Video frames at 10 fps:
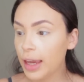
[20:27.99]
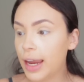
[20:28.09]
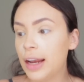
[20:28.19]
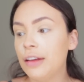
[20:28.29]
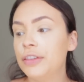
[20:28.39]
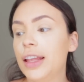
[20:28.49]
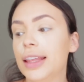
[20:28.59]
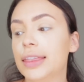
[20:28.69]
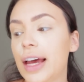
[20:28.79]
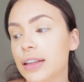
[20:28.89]
And I feel
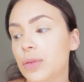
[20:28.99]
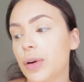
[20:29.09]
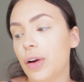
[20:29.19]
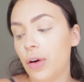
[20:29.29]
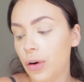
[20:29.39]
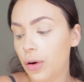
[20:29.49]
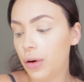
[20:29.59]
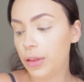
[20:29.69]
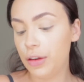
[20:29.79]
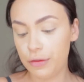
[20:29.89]
like that's when all
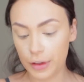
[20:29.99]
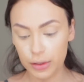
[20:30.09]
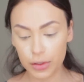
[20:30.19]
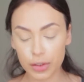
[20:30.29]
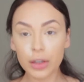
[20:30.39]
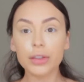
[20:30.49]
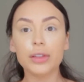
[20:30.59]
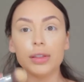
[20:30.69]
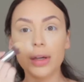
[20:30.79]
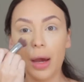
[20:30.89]
of the fun
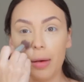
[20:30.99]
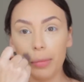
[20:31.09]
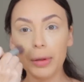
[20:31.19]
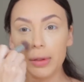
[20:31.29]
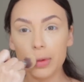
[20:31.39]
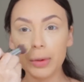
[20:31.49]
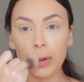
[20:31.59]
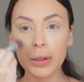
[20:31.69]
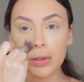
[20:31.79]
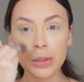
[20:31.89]
starts to happen, is when
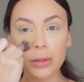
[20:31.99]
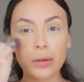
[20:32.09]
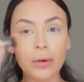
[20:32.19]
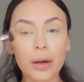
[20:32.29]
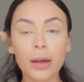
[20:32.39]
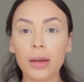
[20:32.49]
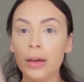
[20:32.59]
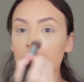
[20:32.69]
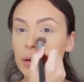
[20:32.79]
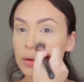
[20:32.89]
you get to
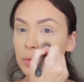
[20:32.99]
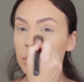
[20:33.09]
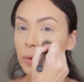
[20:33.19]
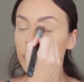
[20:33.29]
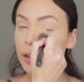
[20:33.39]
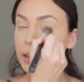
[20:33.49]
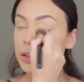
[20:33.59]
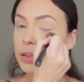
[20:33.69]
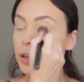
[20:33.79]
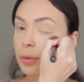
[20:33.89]
really
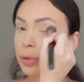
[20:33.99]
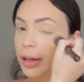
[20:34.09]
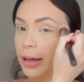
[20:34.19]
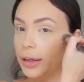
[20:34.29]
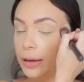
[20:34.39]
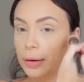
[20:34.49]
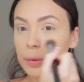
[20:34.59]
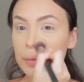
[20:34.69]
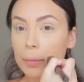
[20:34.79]
start planning.